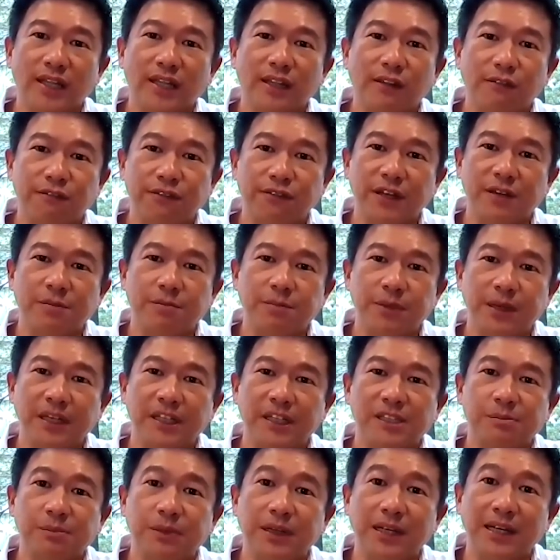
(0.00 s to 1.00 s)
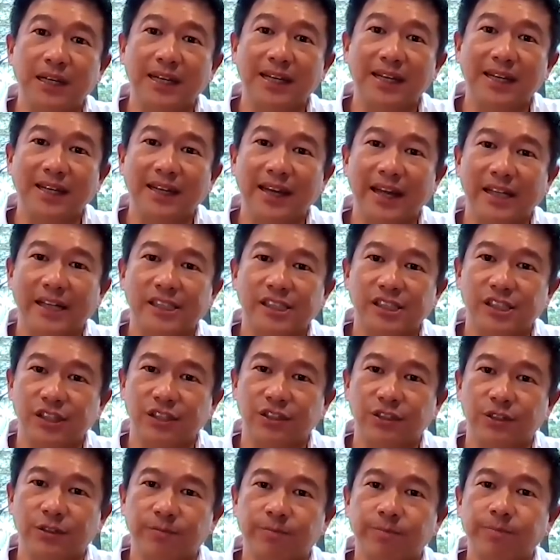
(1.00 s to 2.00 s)
in the Philippines beginning next
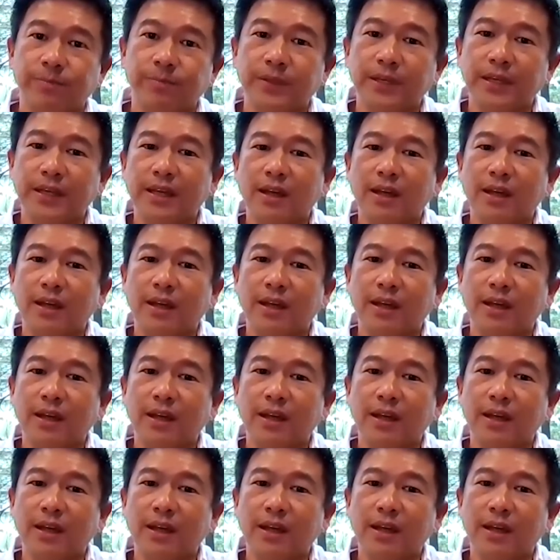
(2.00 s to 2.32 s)
year,